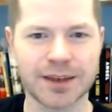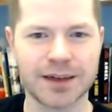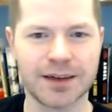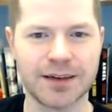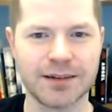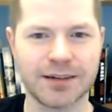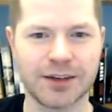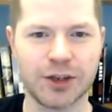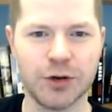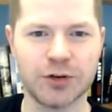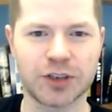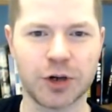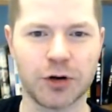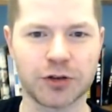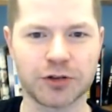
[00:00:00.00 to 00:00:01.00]
It's a
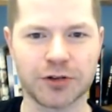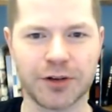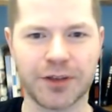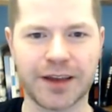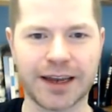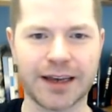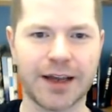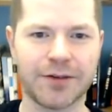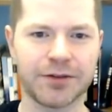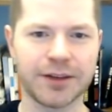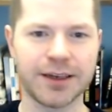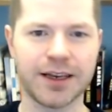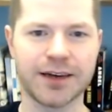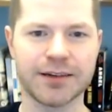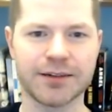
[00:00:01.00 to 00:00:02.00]
huge cultural thing. It
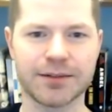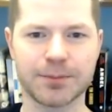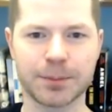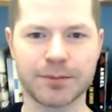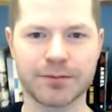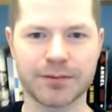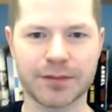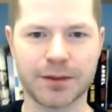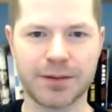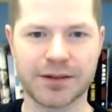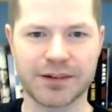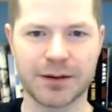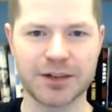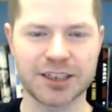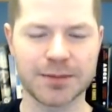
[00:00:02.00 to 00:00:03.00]
definitely does.
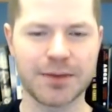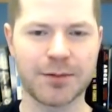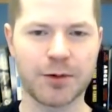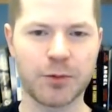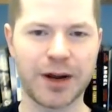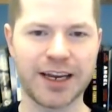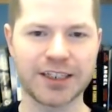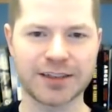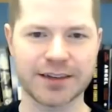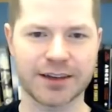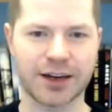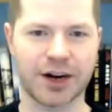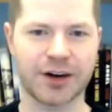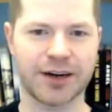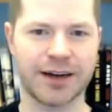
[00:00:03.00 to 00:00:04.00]
Depends on how much the minimum wage is in the
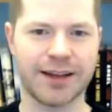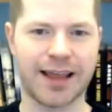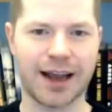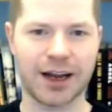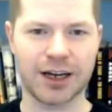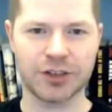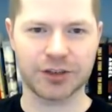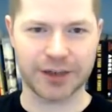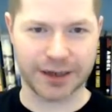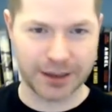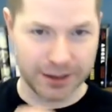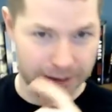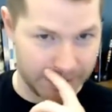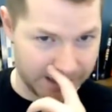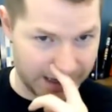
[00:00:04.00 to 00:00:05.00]
current in that country.
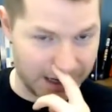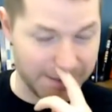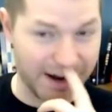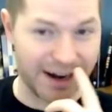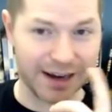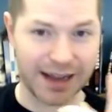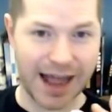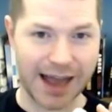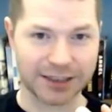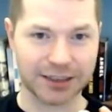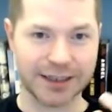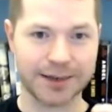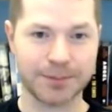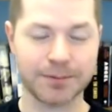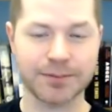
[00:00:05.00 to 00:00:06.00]
In America,
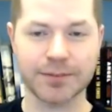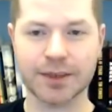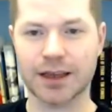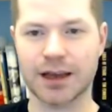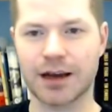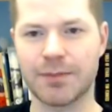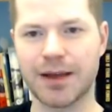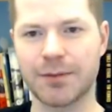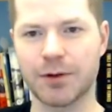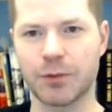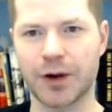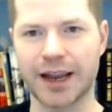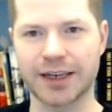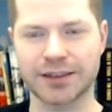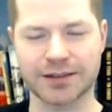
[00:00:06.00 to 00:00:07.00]
actually, uh, minimum
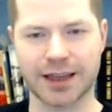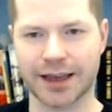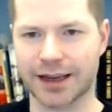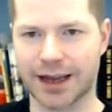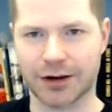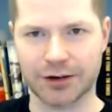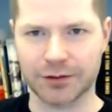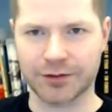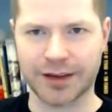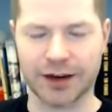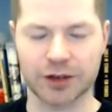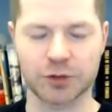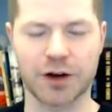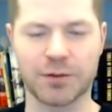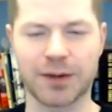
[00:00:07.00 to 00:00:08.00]
wage is like I don't know, 10
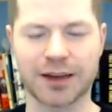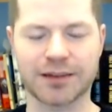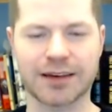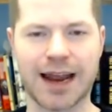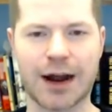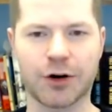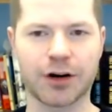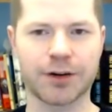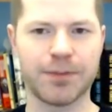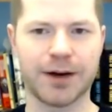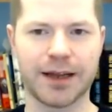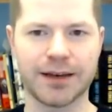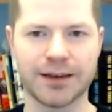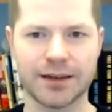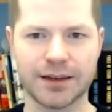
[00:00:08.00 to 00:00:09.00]
or 12 bucks an hour,
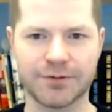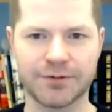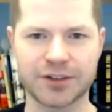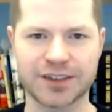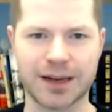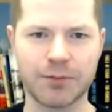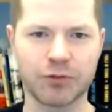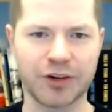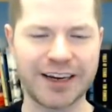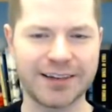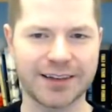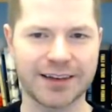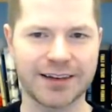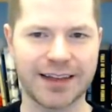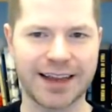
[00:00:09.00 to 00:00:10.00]
but for some
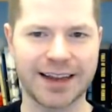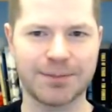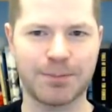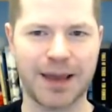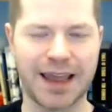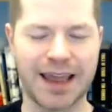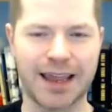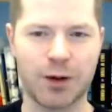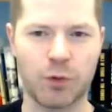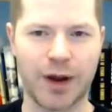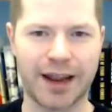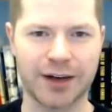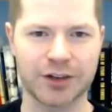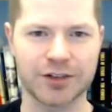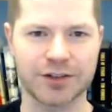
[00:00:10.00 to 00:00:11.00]
reason, they can pay
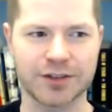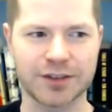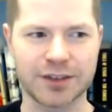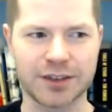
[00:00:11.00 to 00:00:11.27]
waiters